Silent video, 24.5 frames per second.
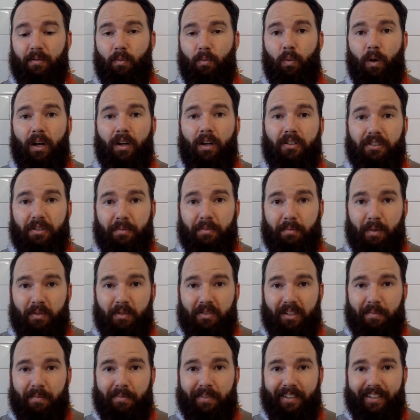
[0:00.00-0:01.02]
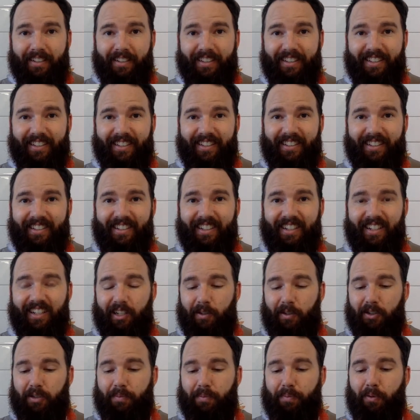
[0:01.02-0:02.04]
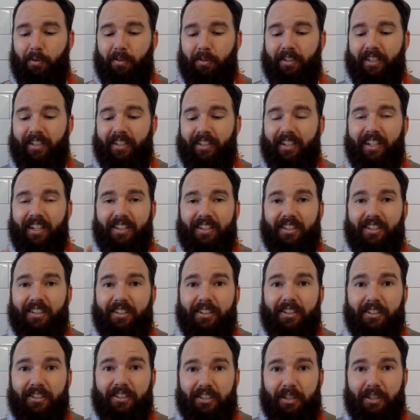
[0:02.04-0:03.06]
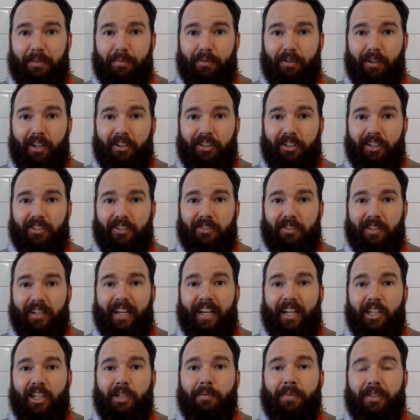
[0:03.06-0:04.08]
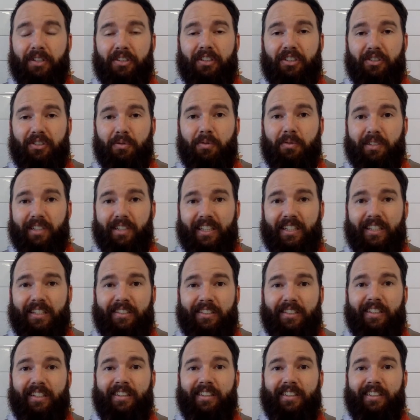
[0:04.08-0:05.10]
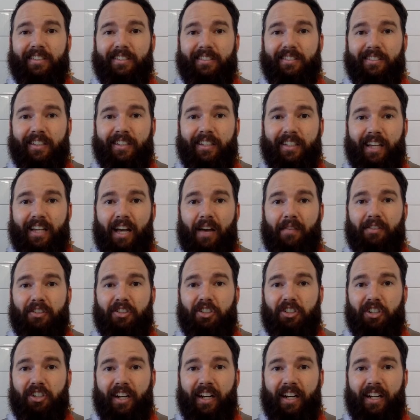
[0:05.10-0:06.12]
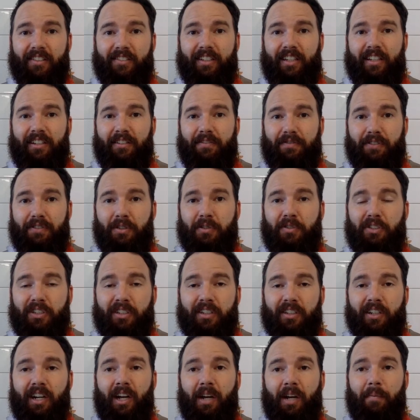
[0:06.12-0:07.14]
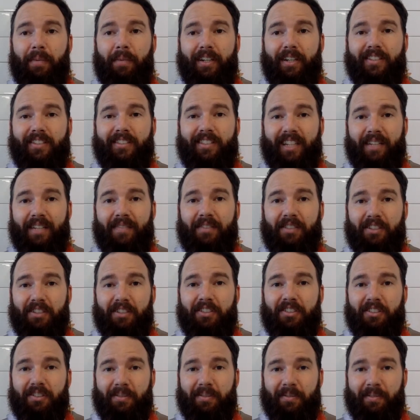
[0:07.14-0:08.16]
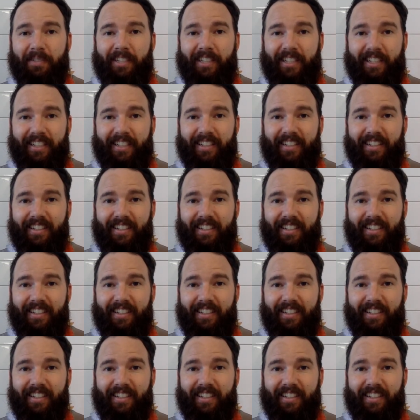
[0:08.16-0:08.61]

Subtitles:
wells in Mozambique. You're supporting the literacy project so that elementary school kids in this city have a chance at a future because they've learned to read.